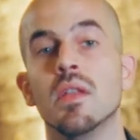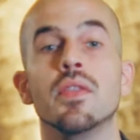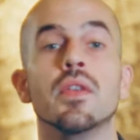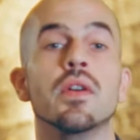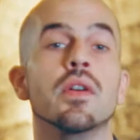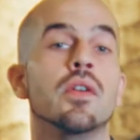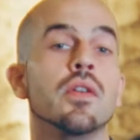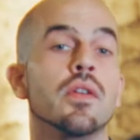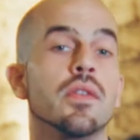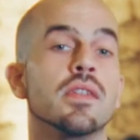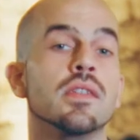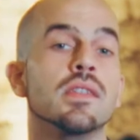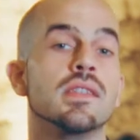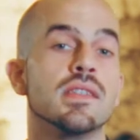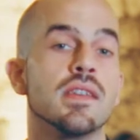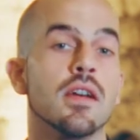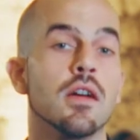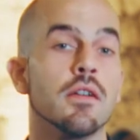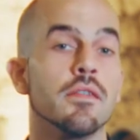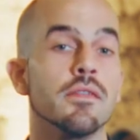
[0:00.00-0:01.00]
The earth
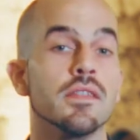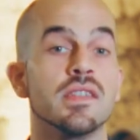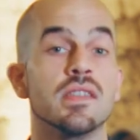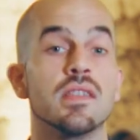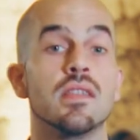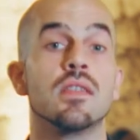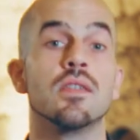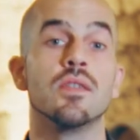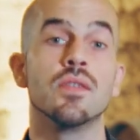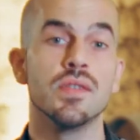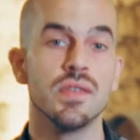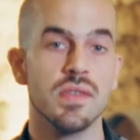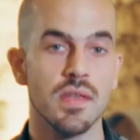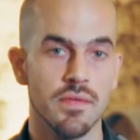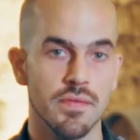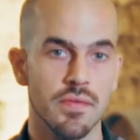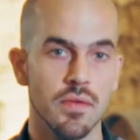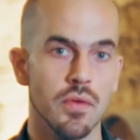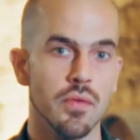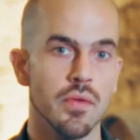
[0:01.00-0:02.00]
itself is thirsty
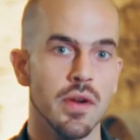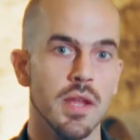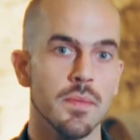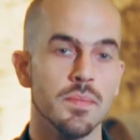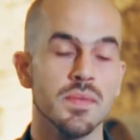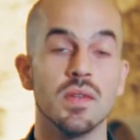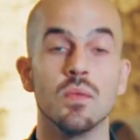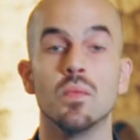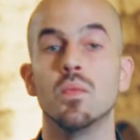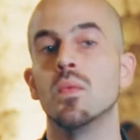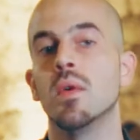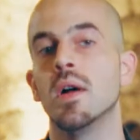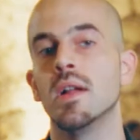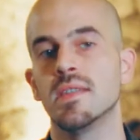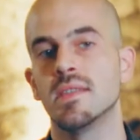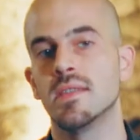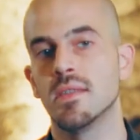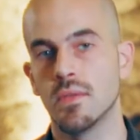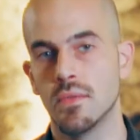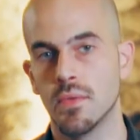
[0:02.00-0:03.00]
for grapes. It
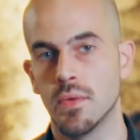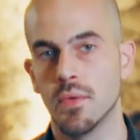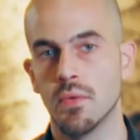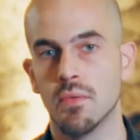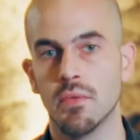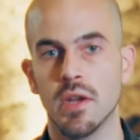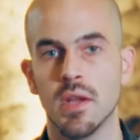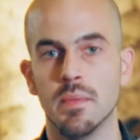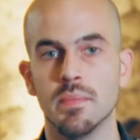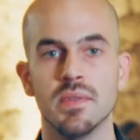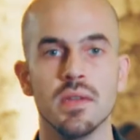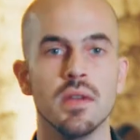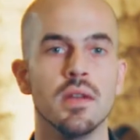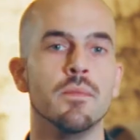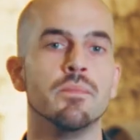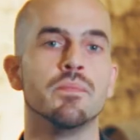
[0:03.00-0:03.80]
wants to grow grapes.